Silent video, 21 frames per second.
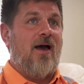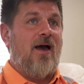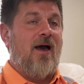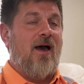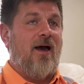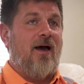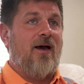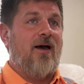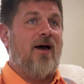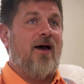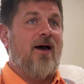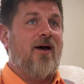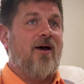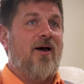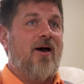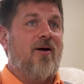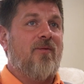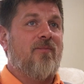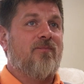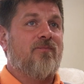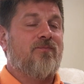
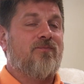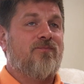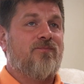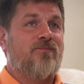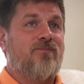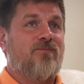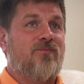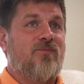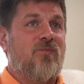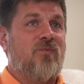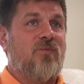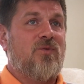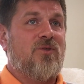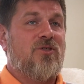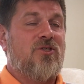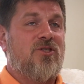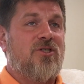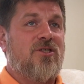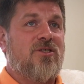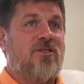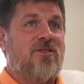I'm
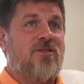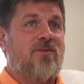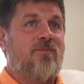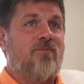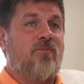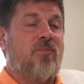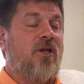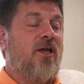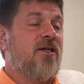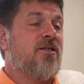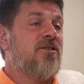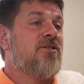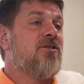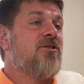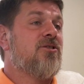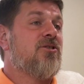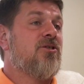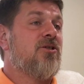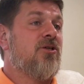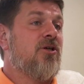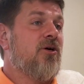just blessed
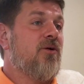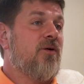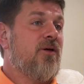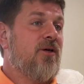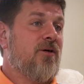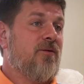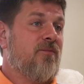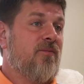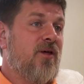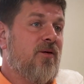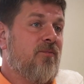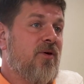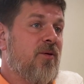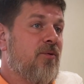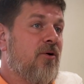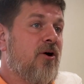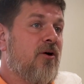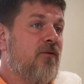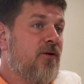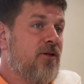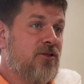to know him and be
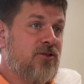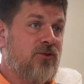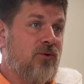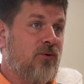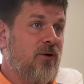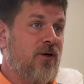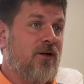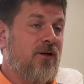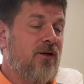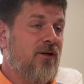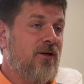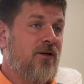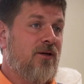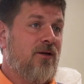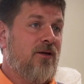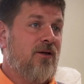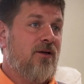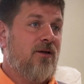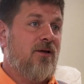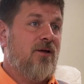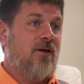part of his story.
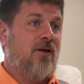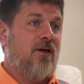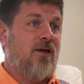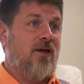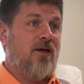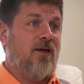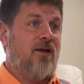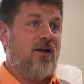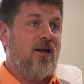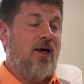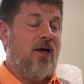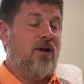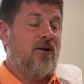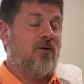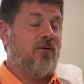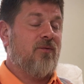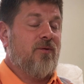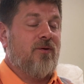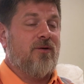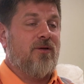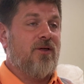And I
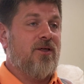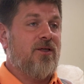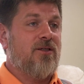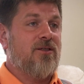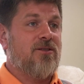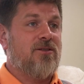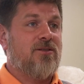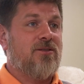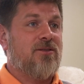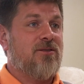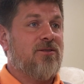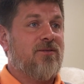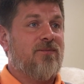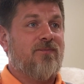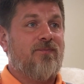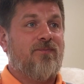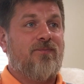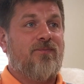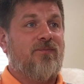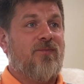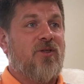don't want his
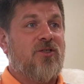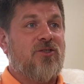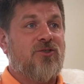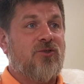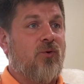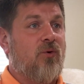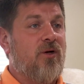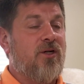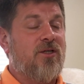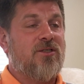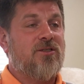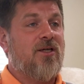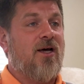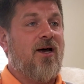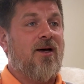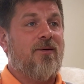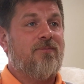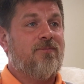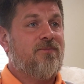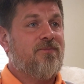story to stop.